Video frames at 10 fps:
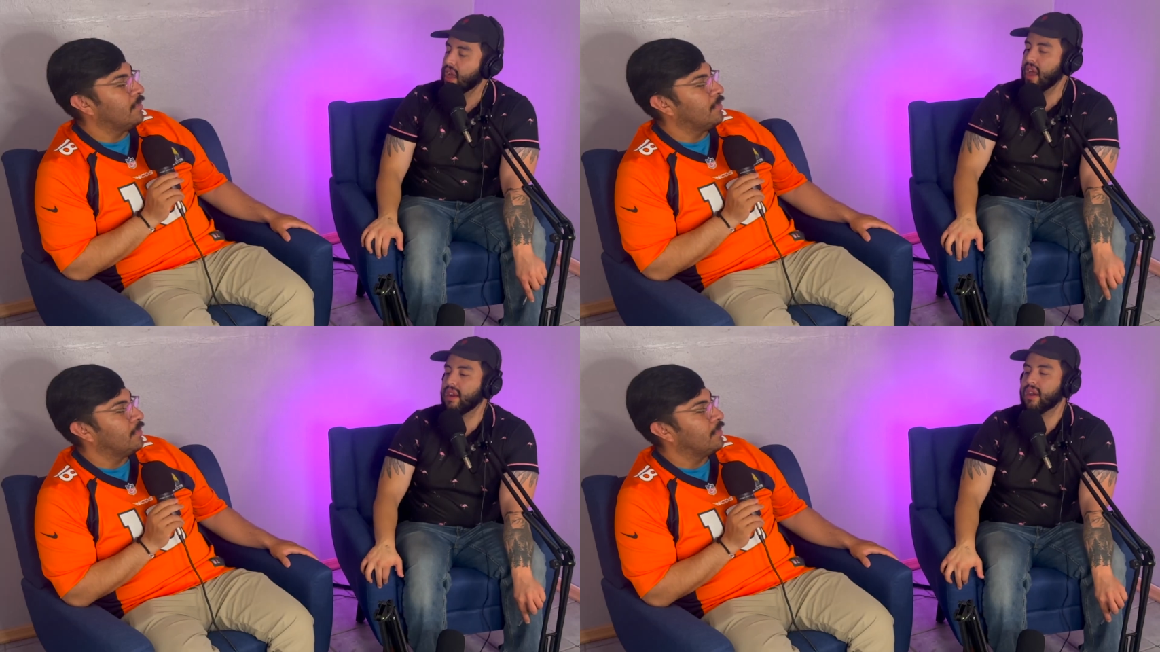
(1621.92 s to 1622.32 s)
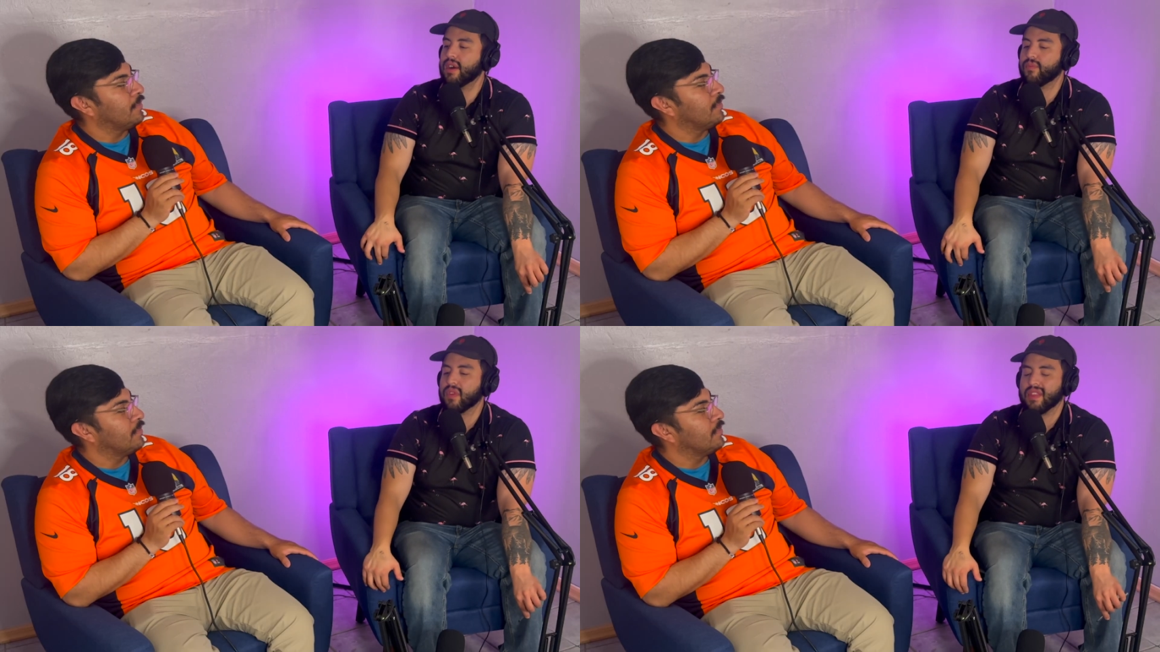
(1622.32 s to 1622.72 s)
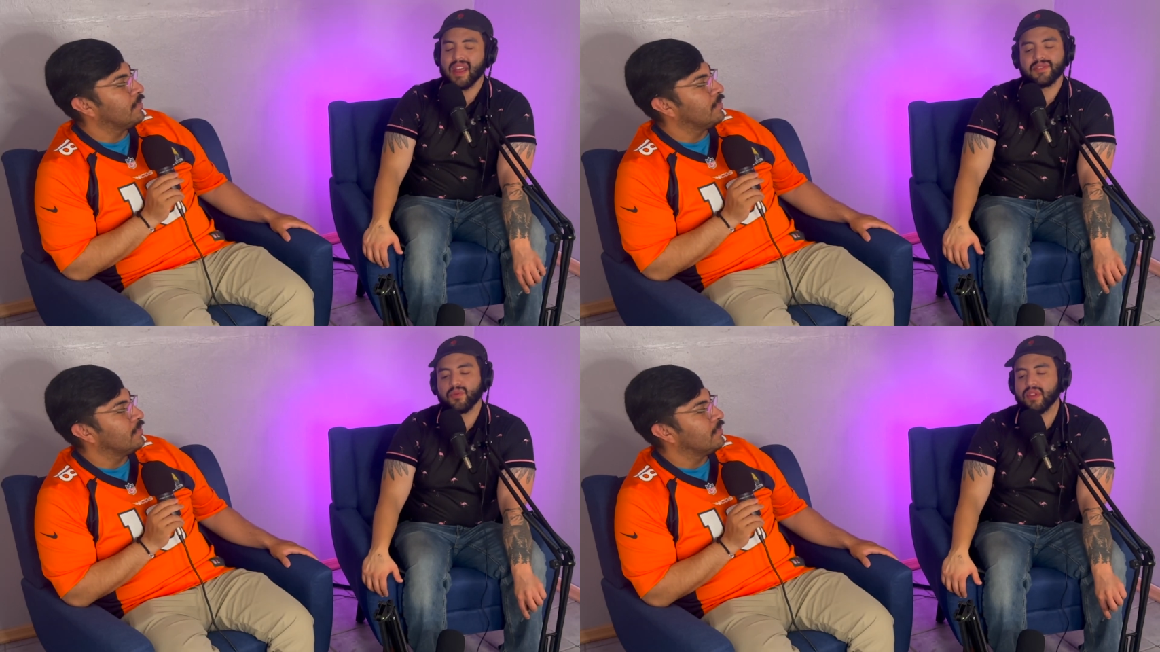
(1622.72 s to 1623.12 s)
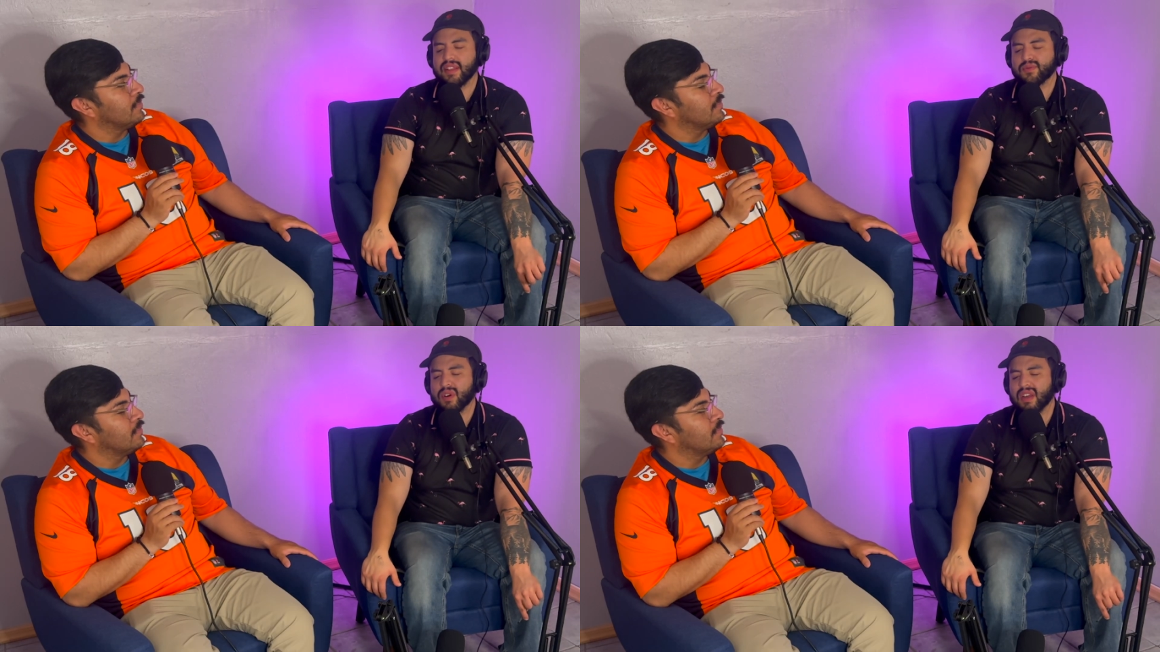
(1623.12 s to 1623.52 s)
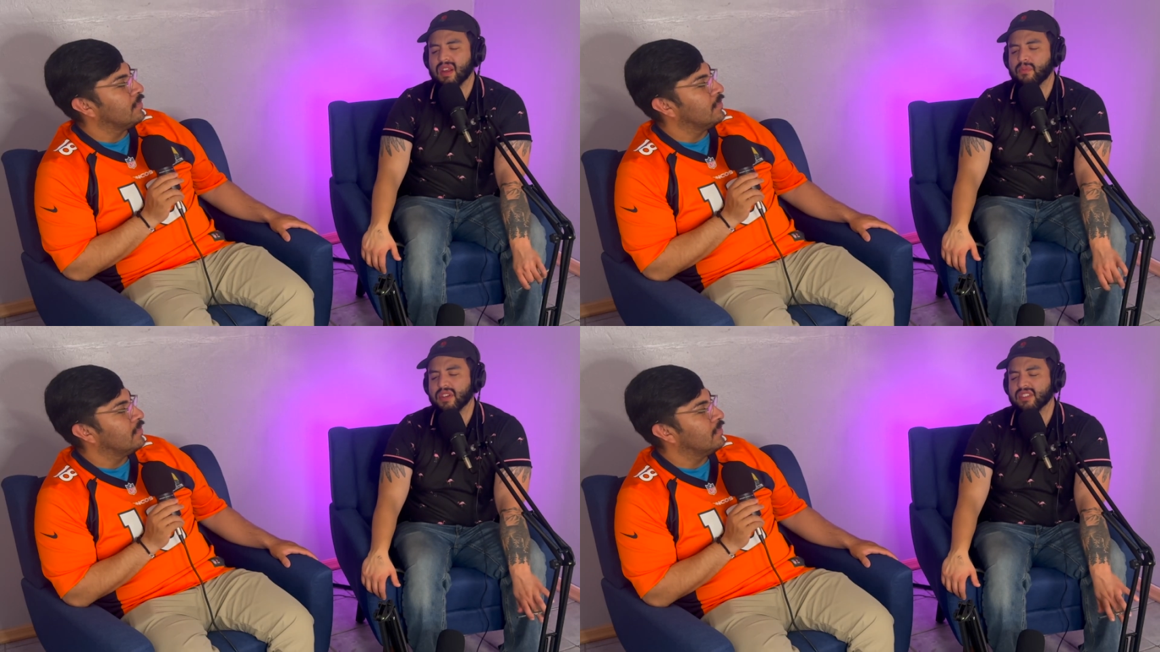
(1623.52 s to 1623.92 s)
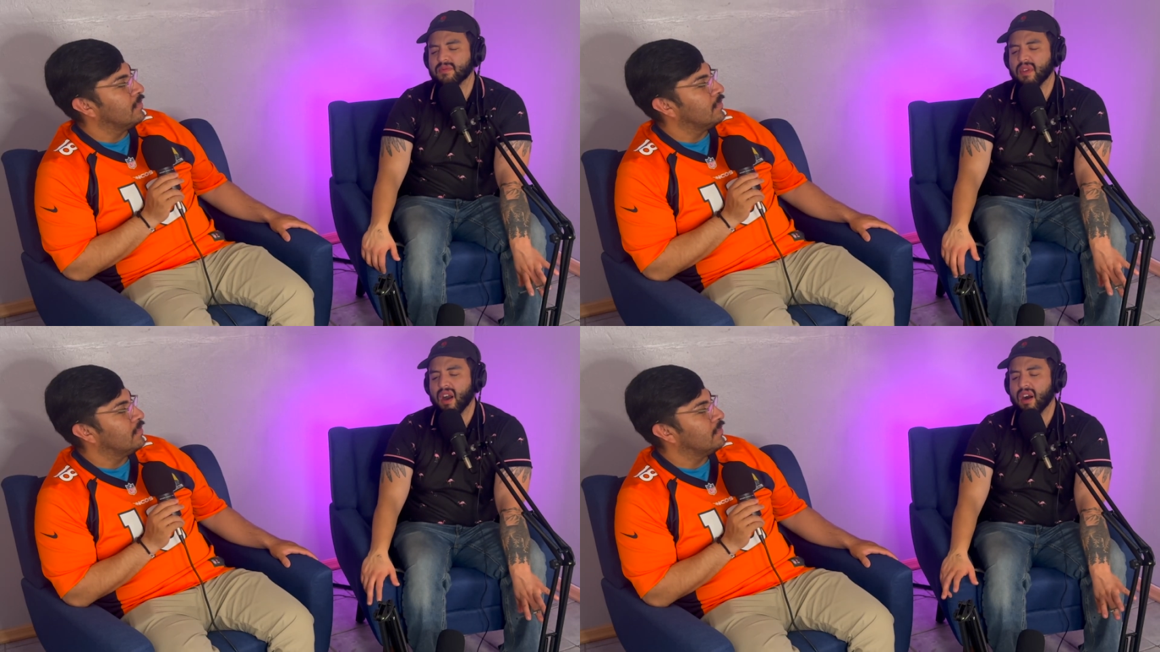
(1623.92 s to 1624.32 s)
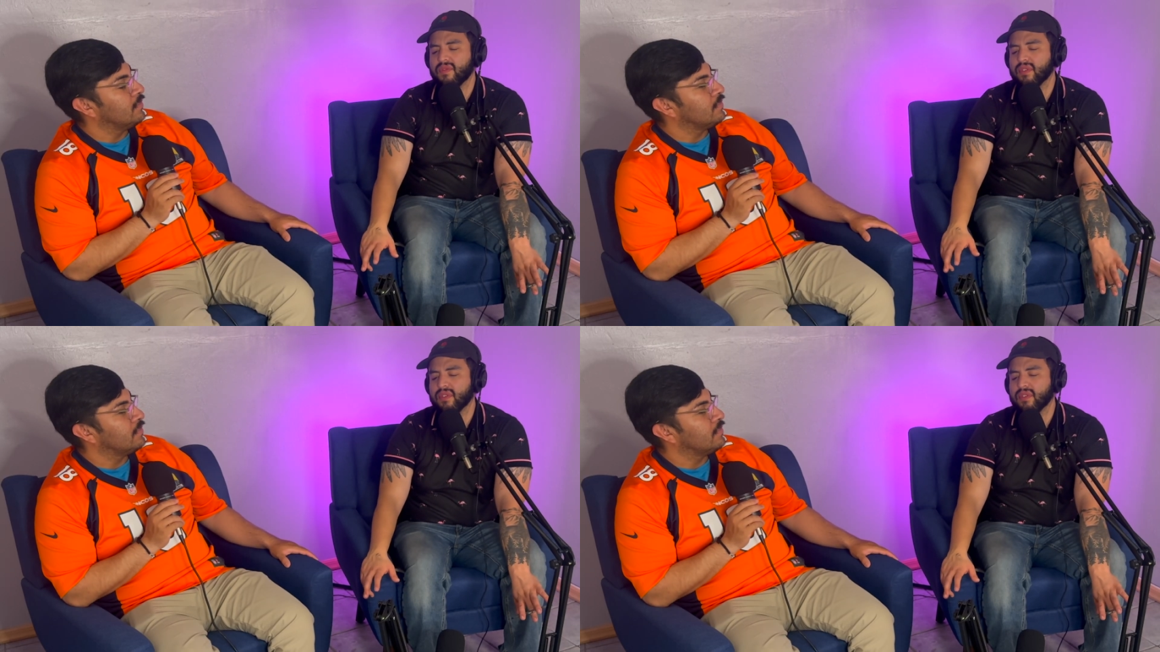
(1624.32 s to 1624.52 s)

Speaker 1: And um, that's what that's what kind of pisses me off